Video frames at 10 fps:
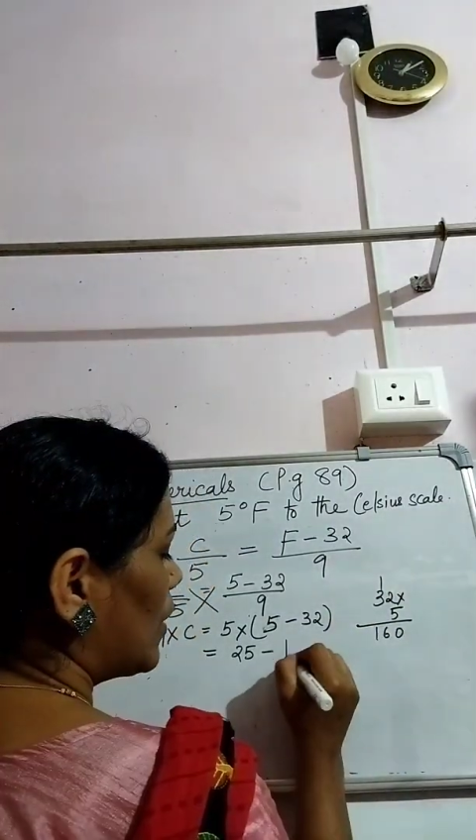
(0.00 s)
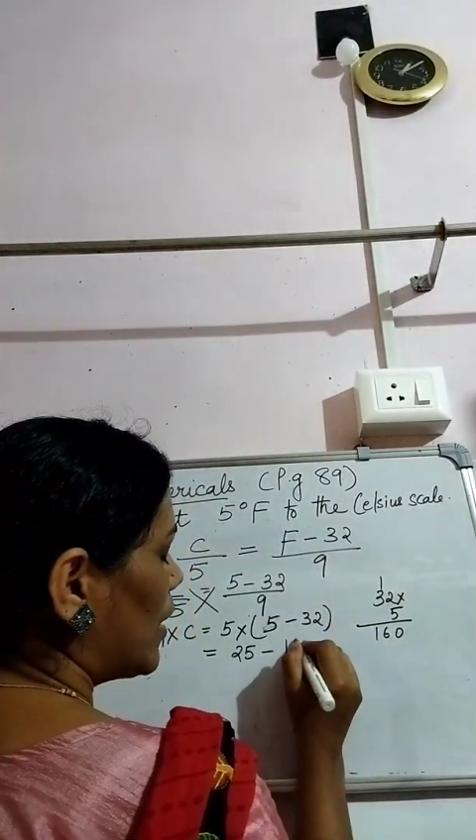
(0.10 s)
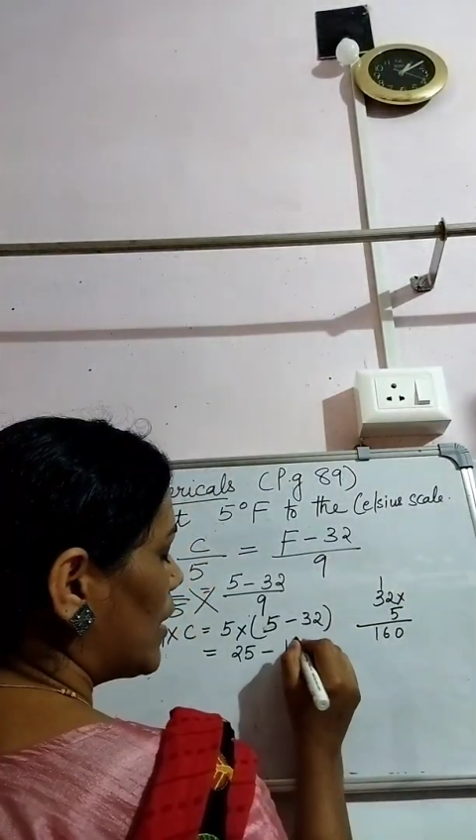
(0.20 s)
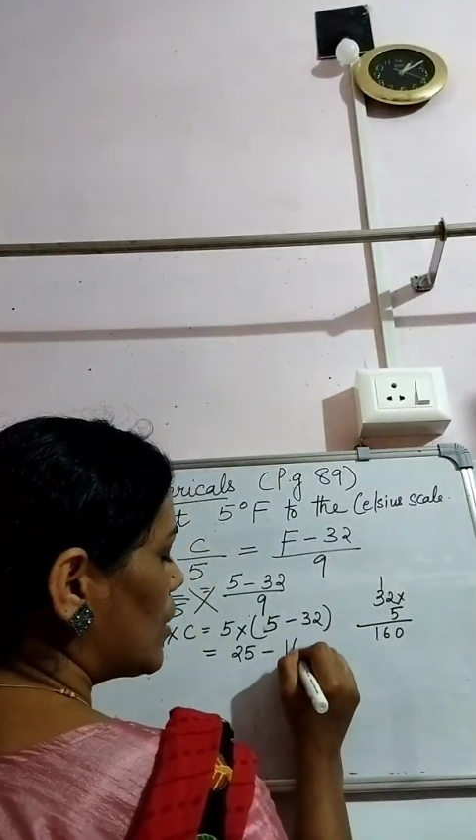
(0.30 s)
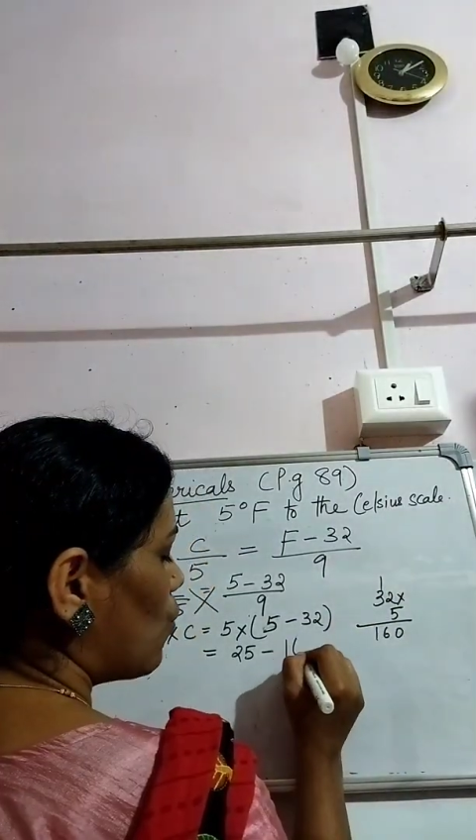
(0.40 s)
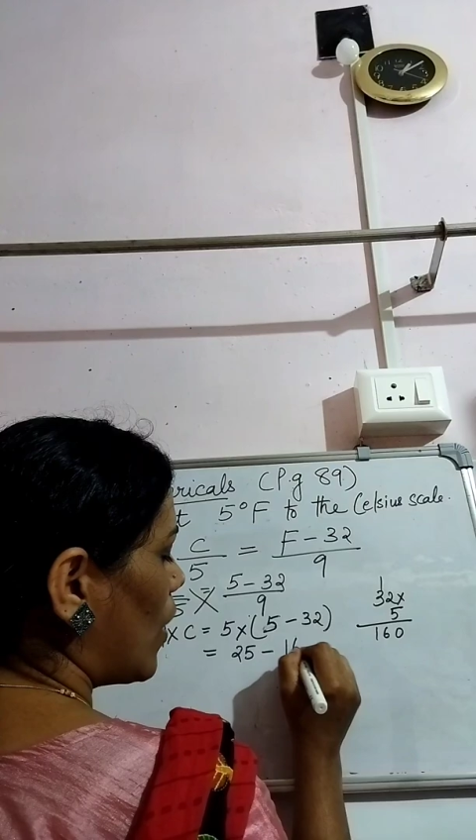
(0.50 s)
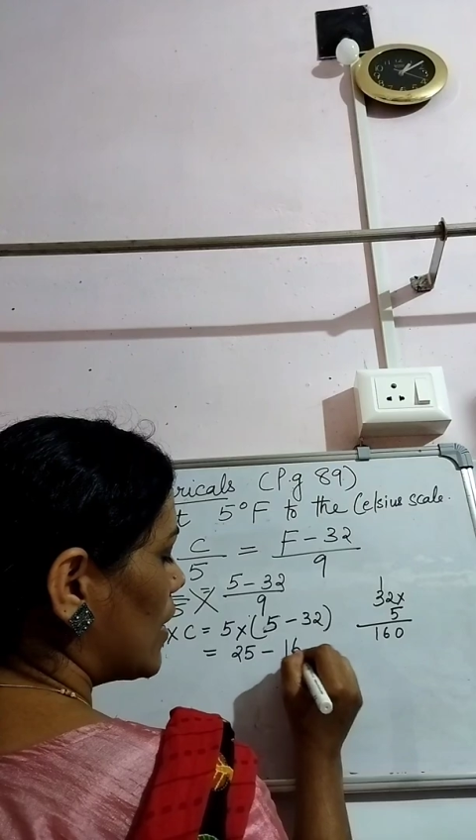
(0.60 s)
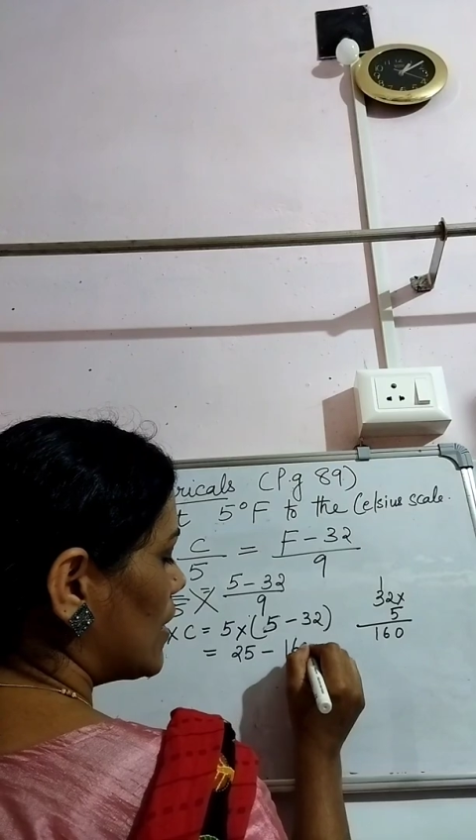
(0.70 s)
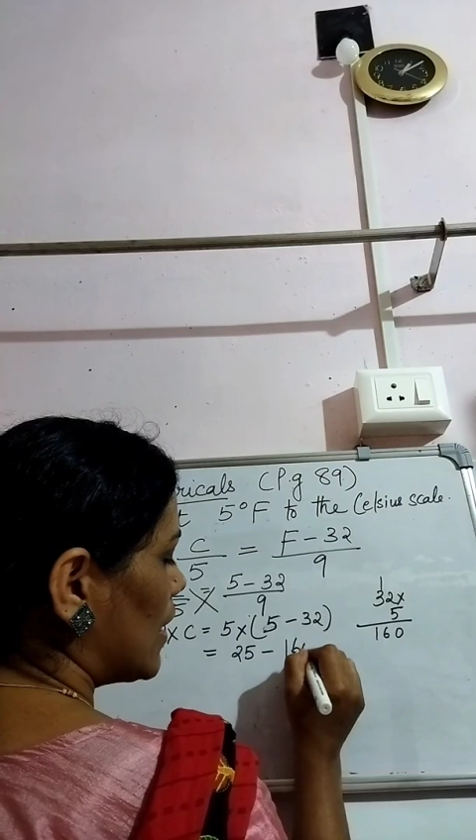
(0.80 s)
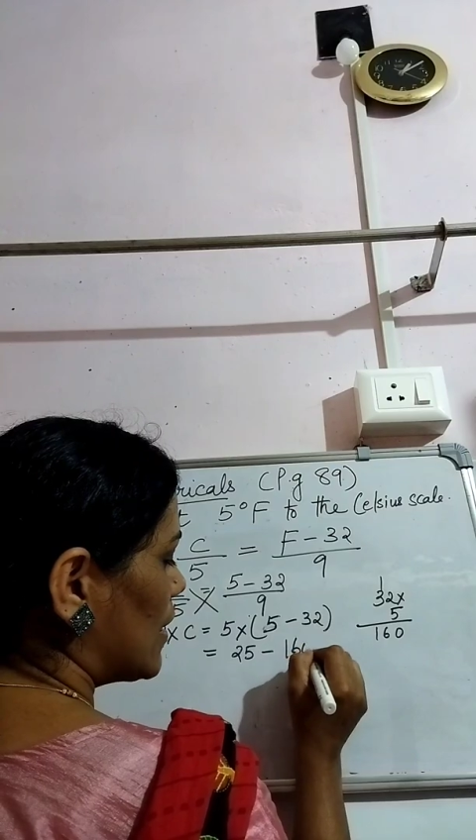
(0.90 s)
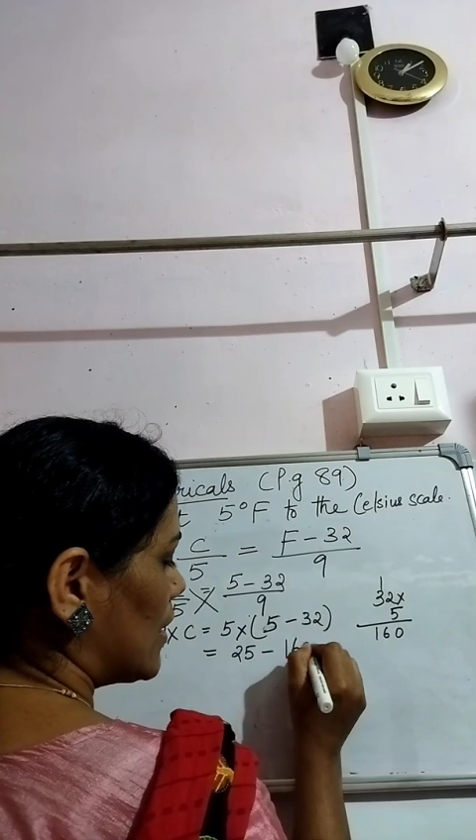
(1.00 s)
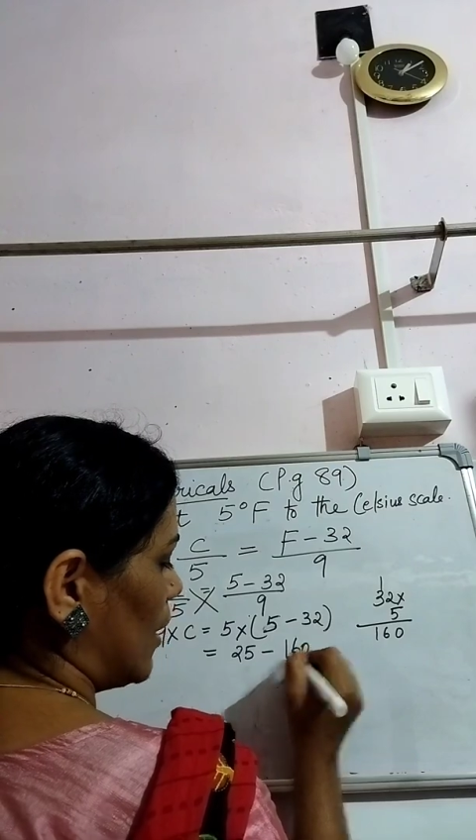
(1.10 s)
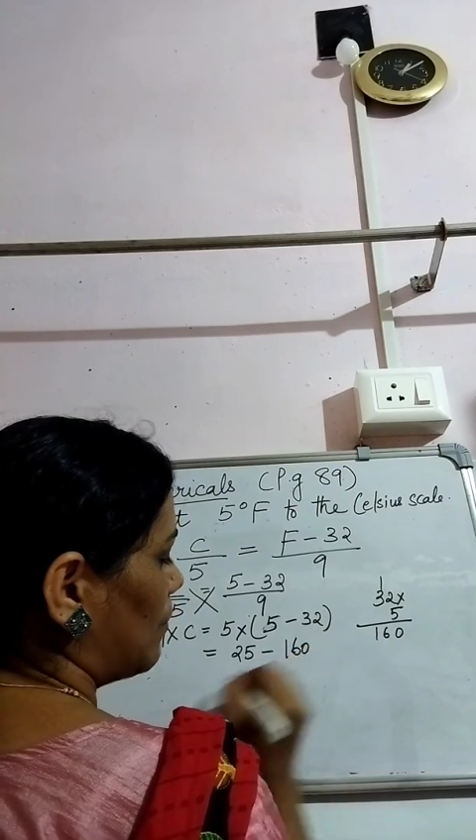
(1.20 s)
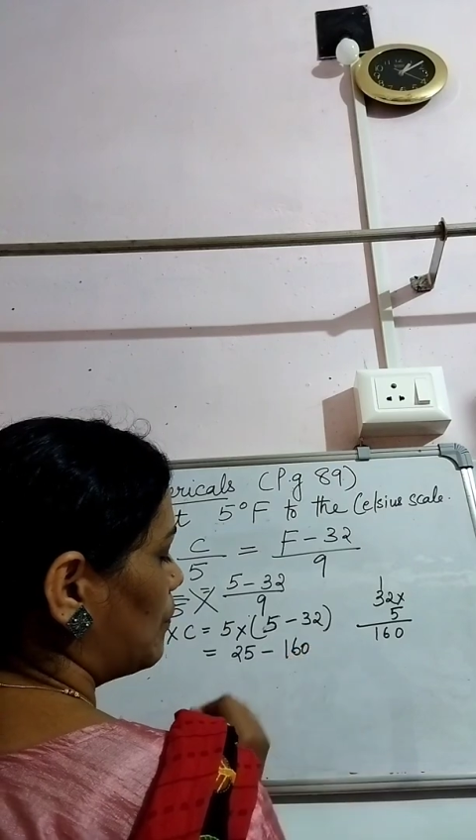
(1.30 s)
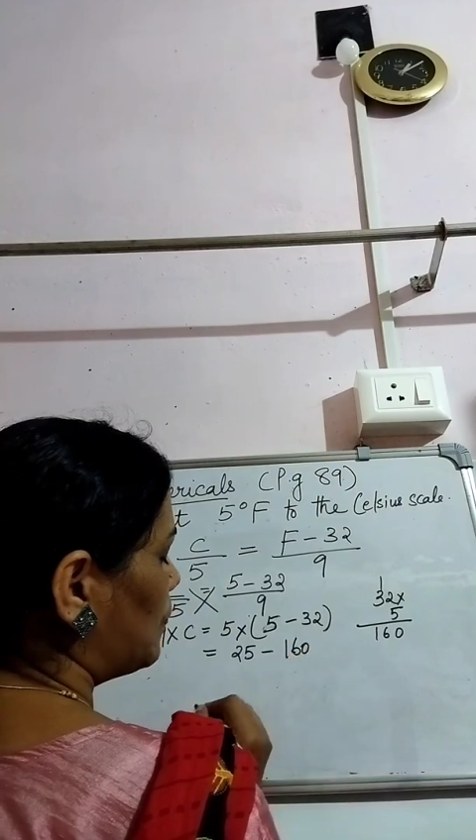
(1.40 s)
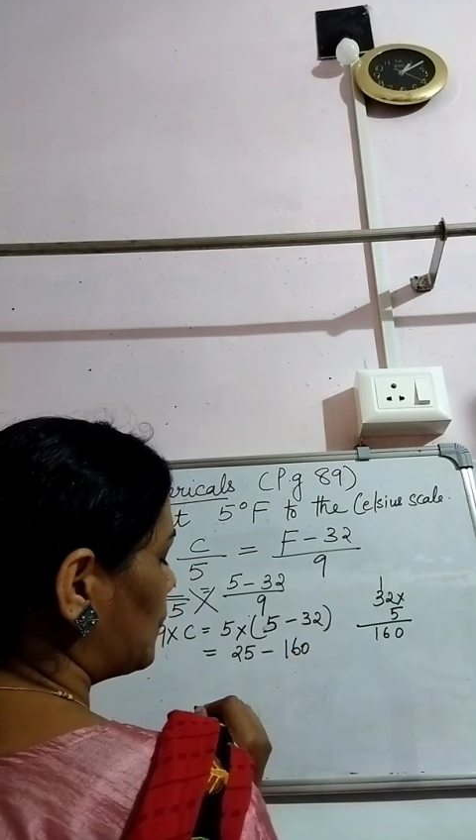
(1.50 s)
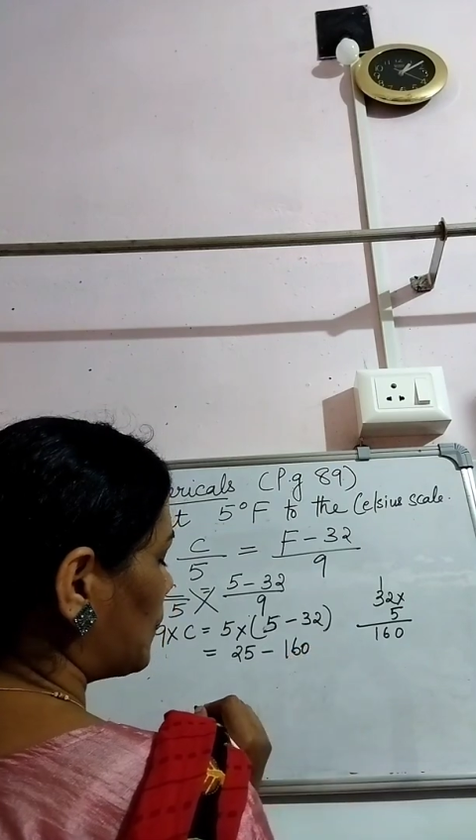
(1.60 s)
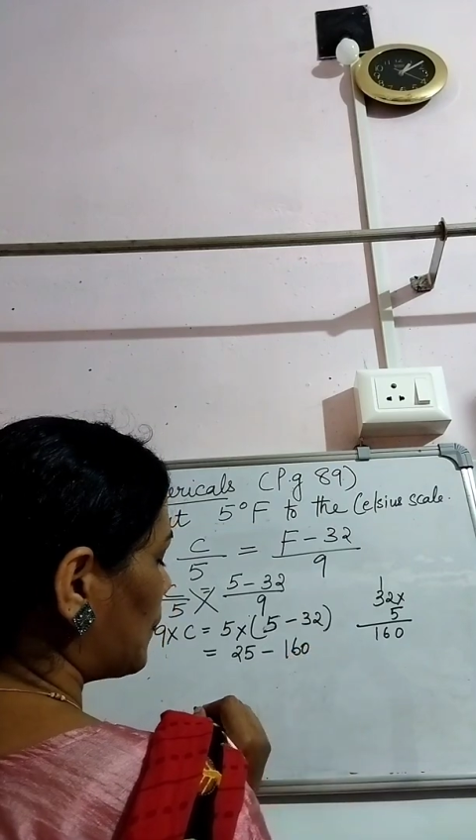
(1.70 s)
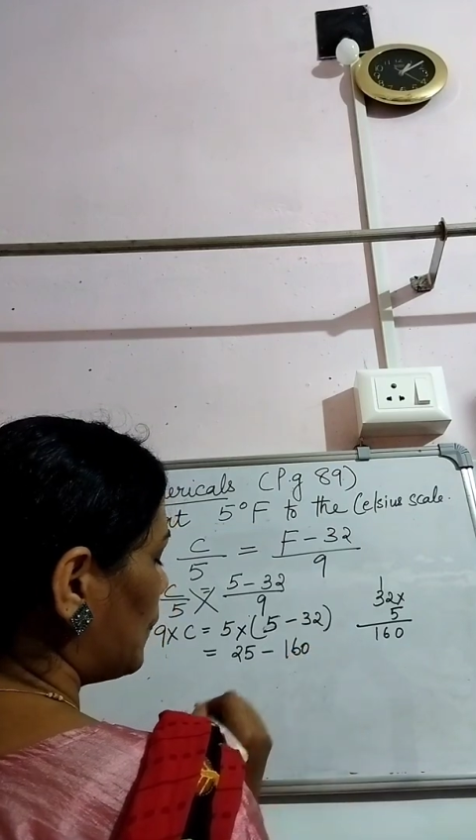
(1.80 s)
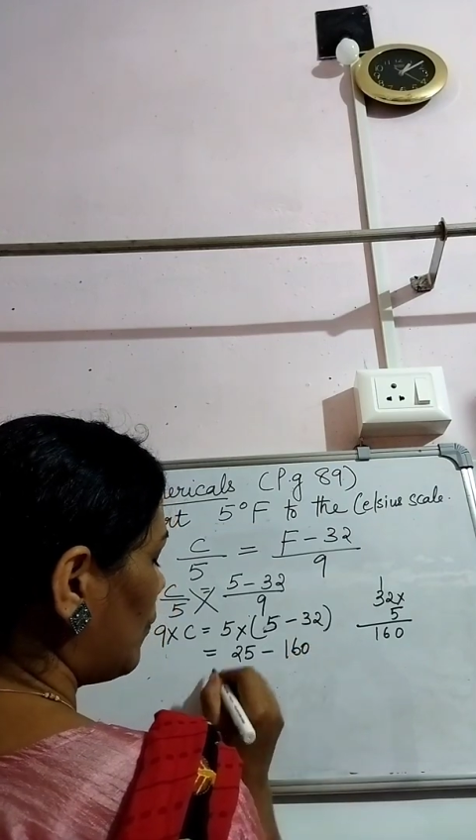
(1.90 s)
That is 160.
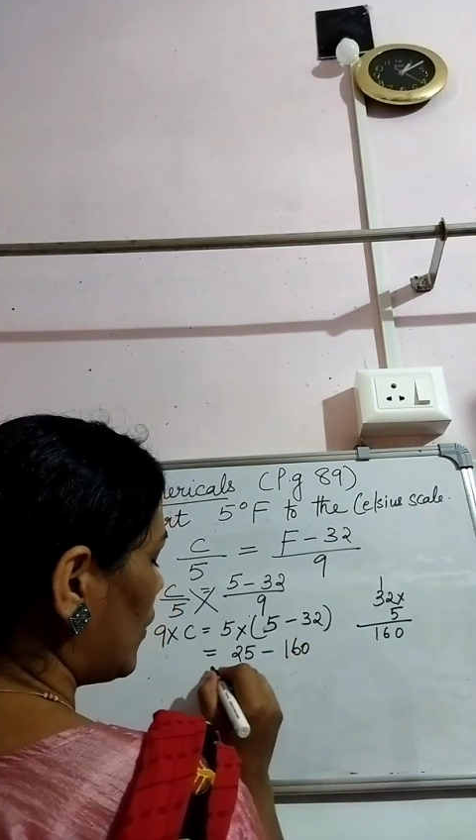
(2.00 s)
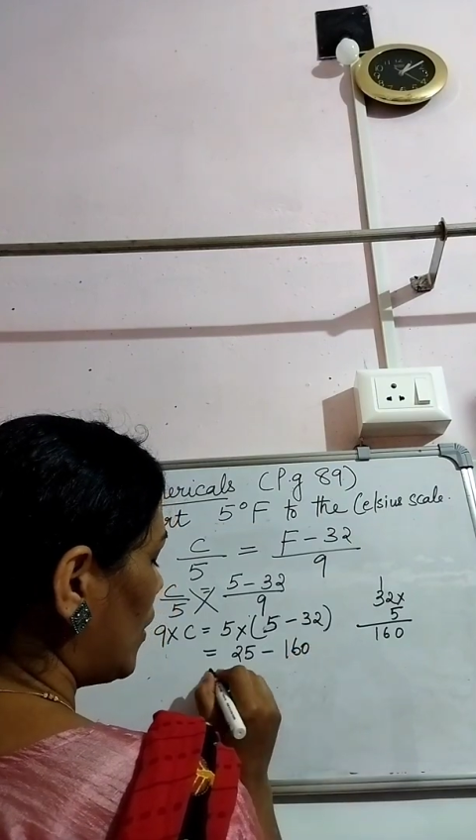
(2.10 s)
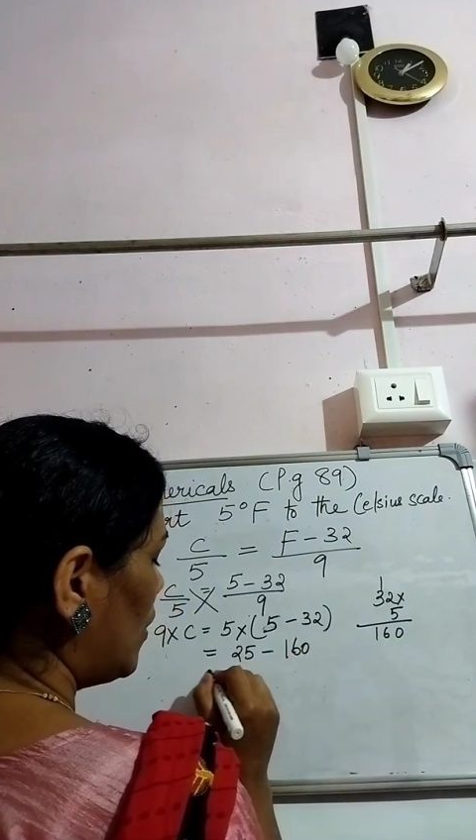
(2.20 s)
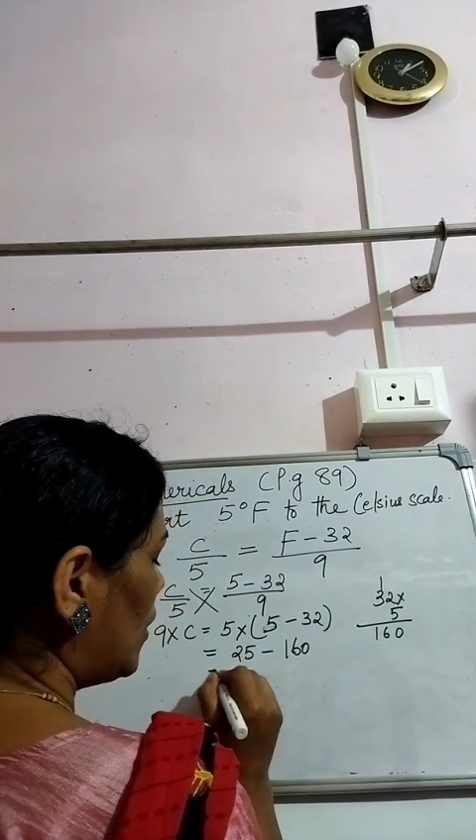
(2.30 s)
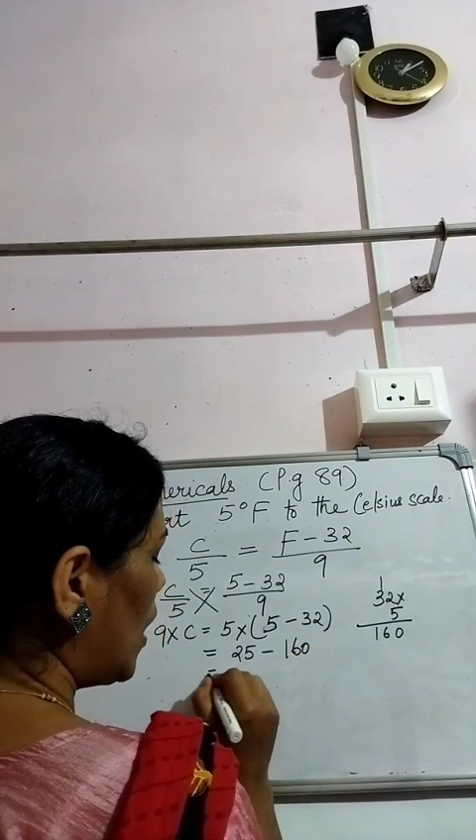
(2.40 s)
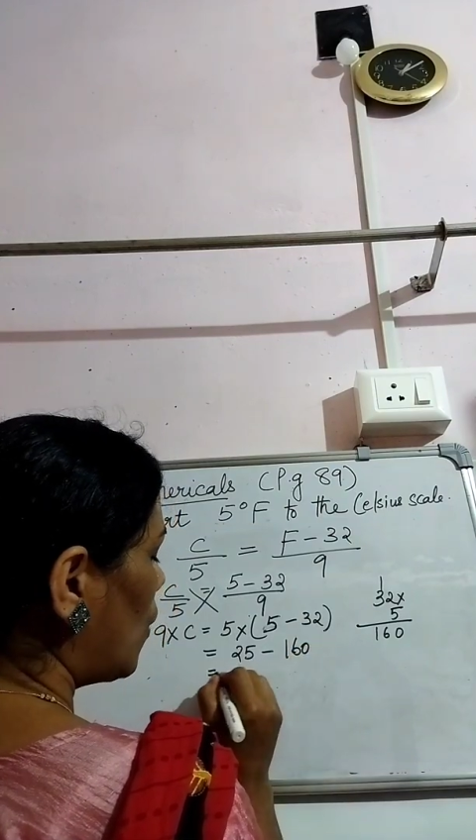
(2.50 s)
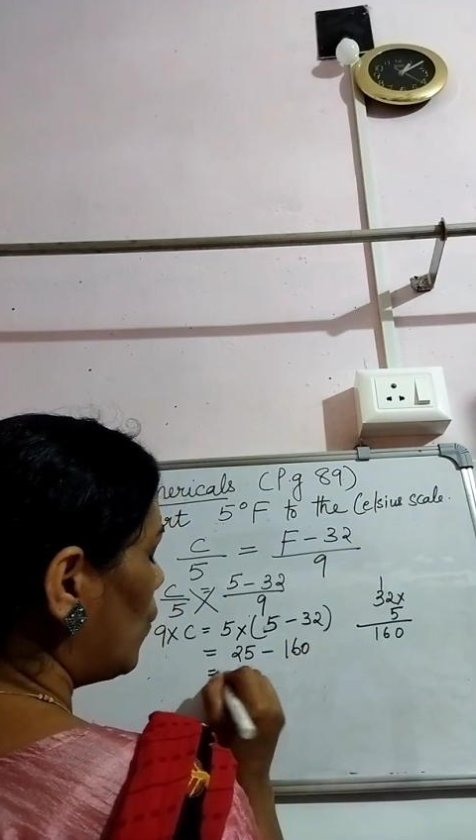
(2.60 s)
Now